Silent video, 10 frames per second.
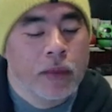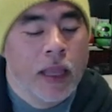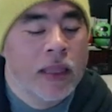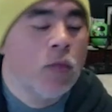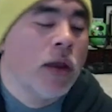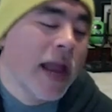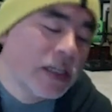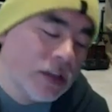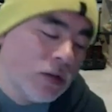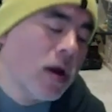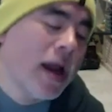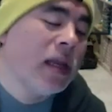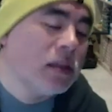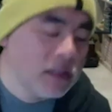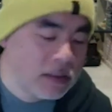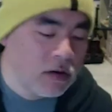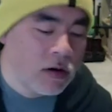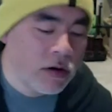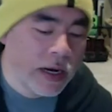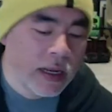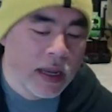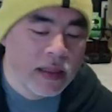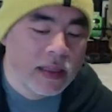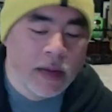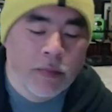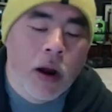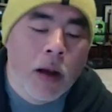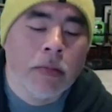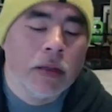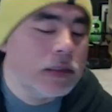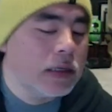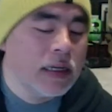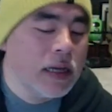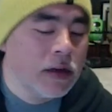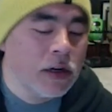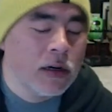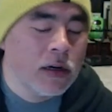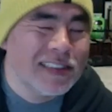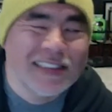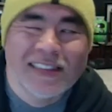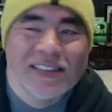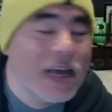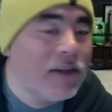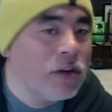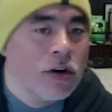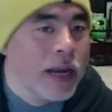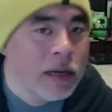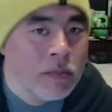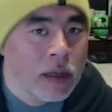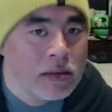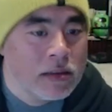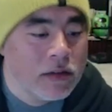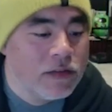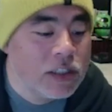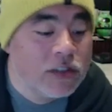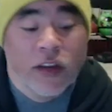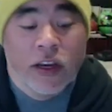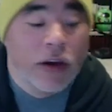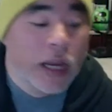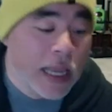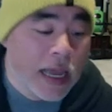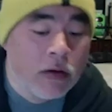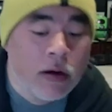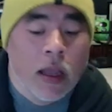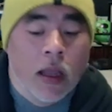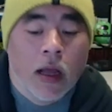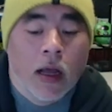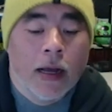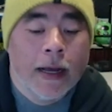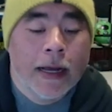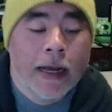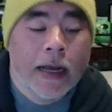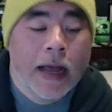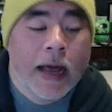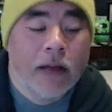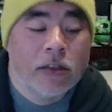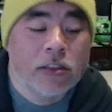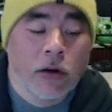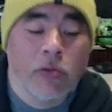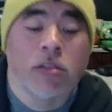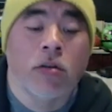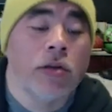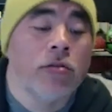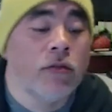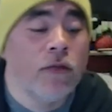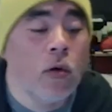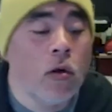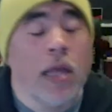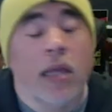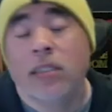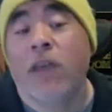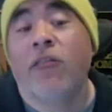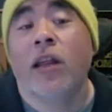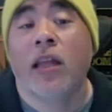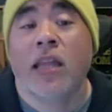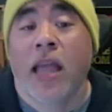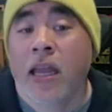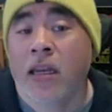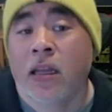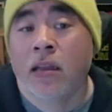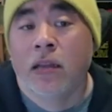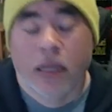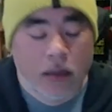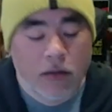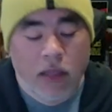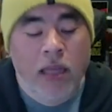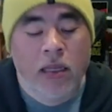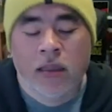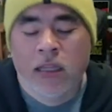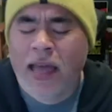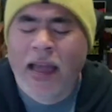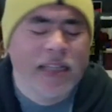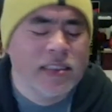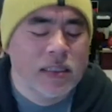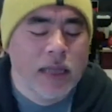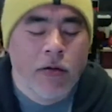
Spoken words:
And then when actually writing the story, I think that probably took another 7 or 8 months of just figuring out how the story was going to unfold. Definitely the ending, the last